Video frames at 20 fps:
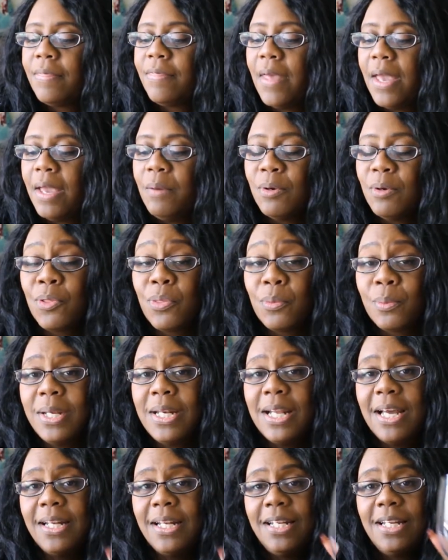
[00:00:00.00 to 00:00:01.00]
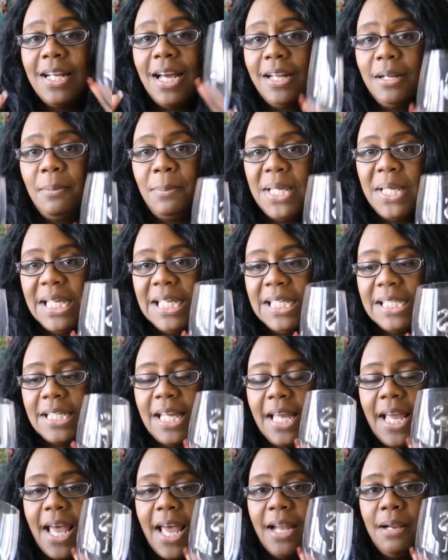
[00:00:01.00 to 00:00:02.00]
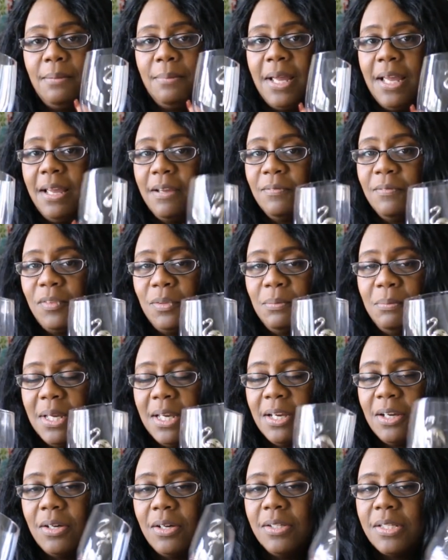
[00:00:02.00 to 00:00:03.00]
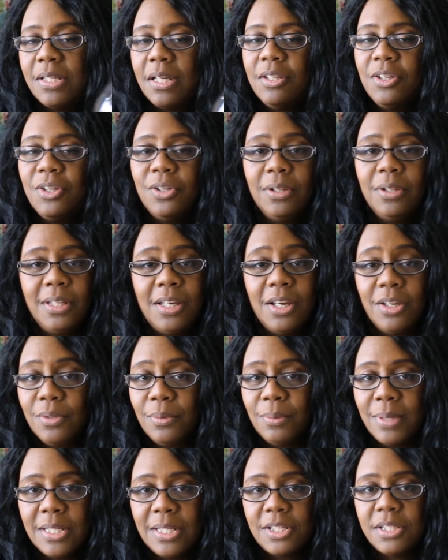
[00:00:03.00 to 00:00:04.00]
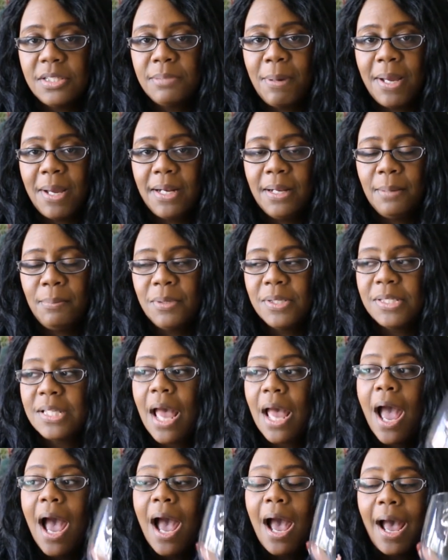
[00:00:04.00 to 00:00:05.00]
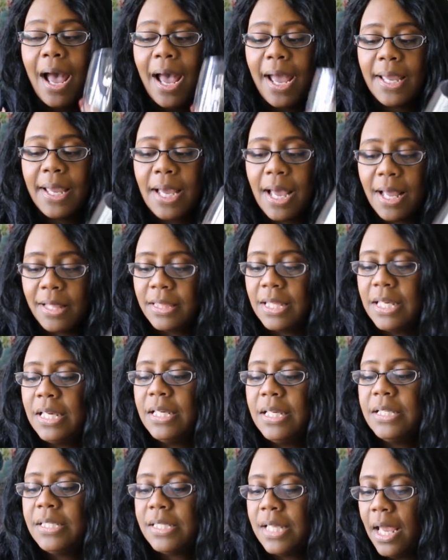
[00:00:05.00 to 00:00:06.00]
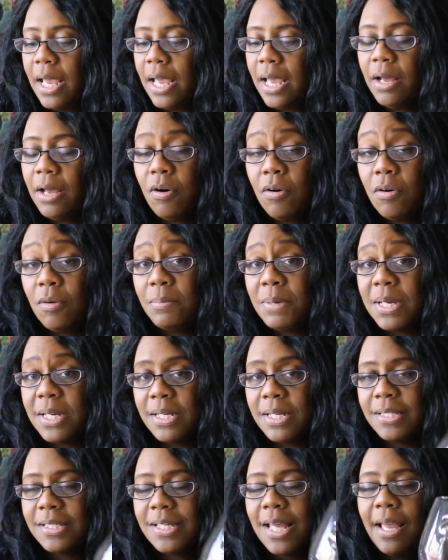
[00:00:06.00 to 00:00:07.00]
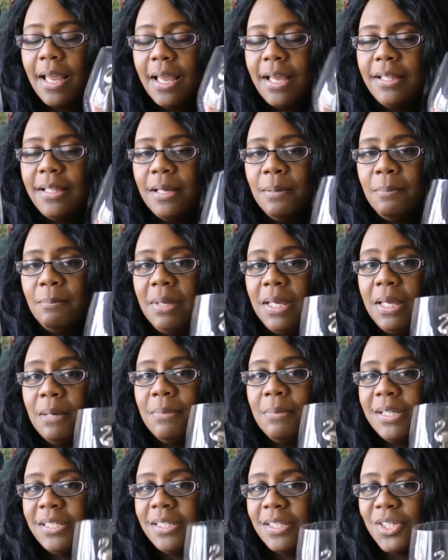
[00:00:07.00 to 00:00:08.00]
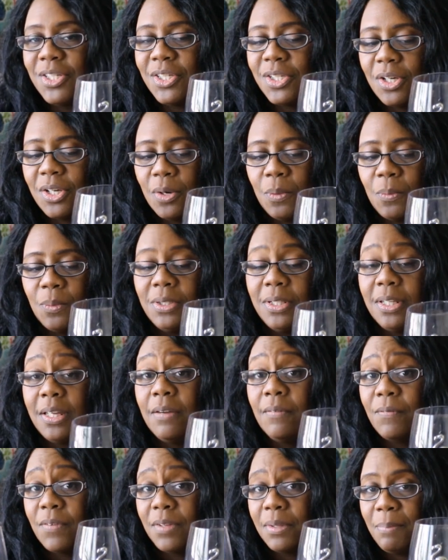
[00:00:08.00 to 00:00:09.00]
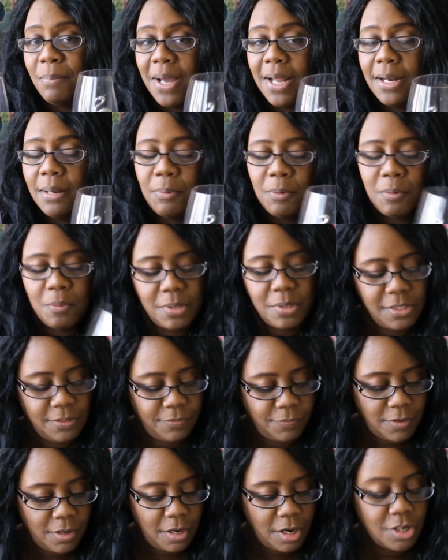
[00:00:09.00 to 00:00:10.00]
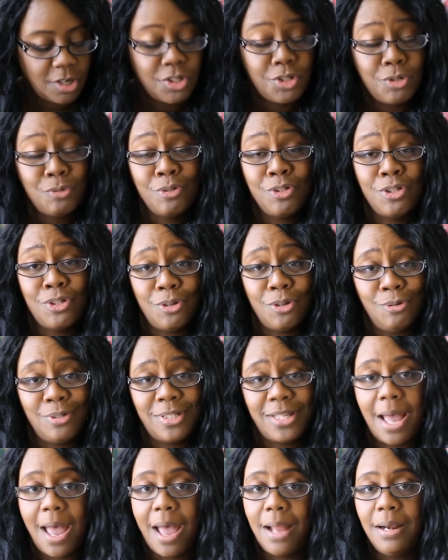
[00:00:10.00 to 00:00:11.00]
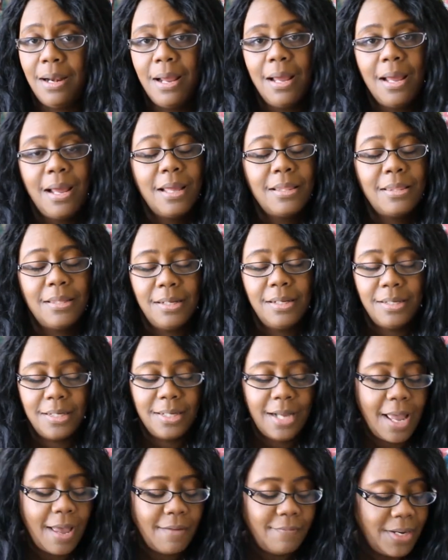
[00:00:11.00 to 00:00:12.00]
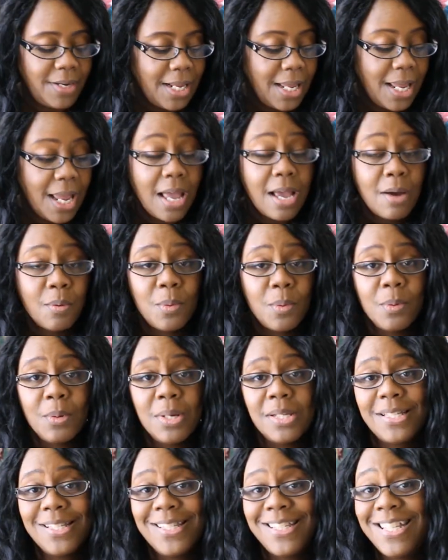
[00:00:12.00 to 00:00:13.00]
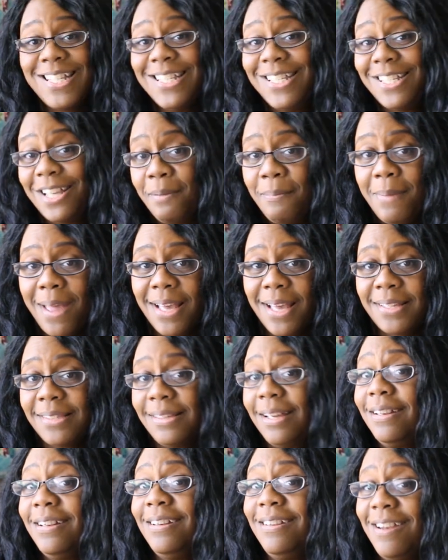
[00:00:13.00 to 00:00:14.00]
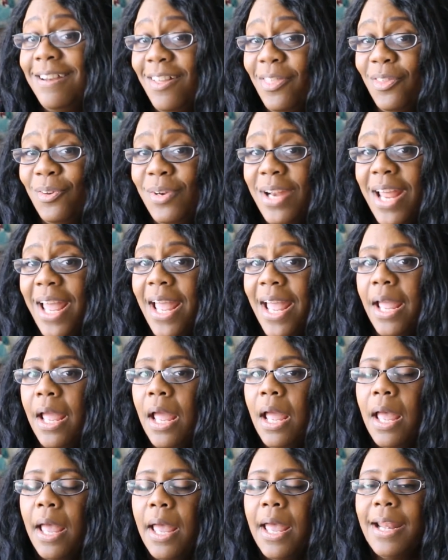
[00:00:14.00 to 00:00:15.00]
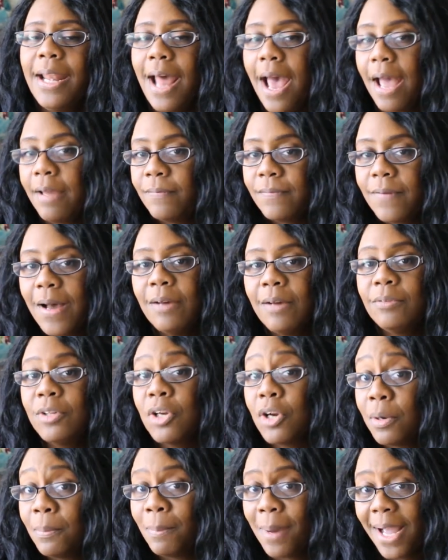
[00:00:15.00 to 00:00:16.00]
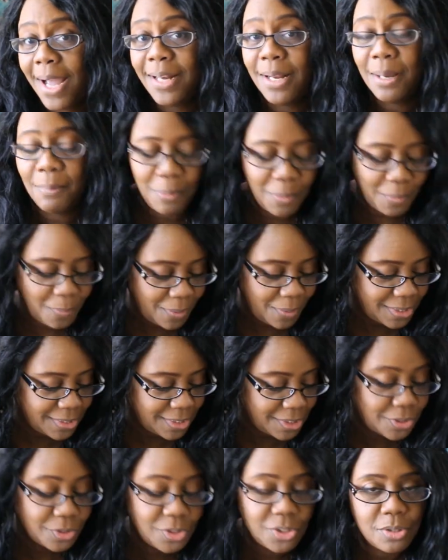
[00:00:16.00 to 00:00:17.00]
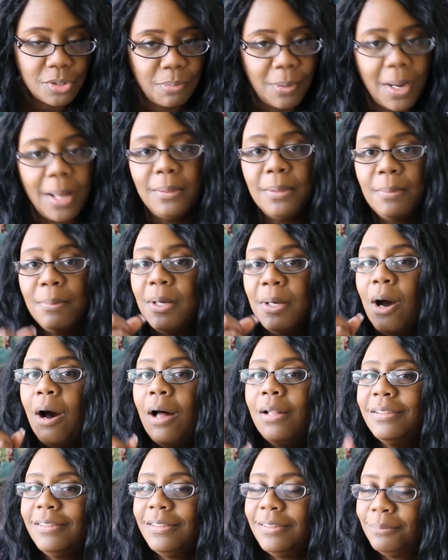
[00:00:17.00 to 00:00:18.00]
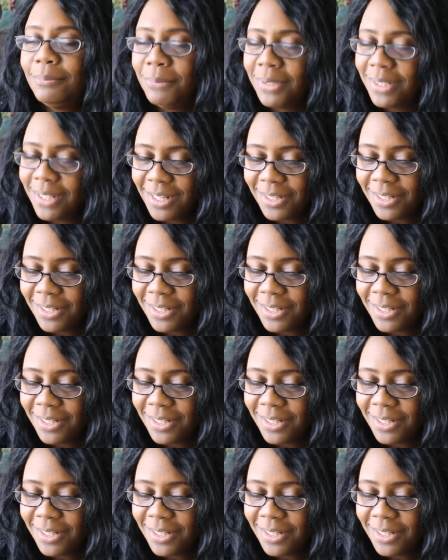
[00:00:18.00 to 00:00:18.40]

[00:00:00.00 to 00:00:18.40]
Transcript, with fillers: They were three ninety-nine a piece. They had them in flamingos, and you know the other range is pineapples. I got these at HomeGoods, and then me and my sister were looking for the pineapple ones for her. She was so sad they didn't have any. We went to T J Maxx on another day, and I found her pineapple one, so she'll probably be hauling them.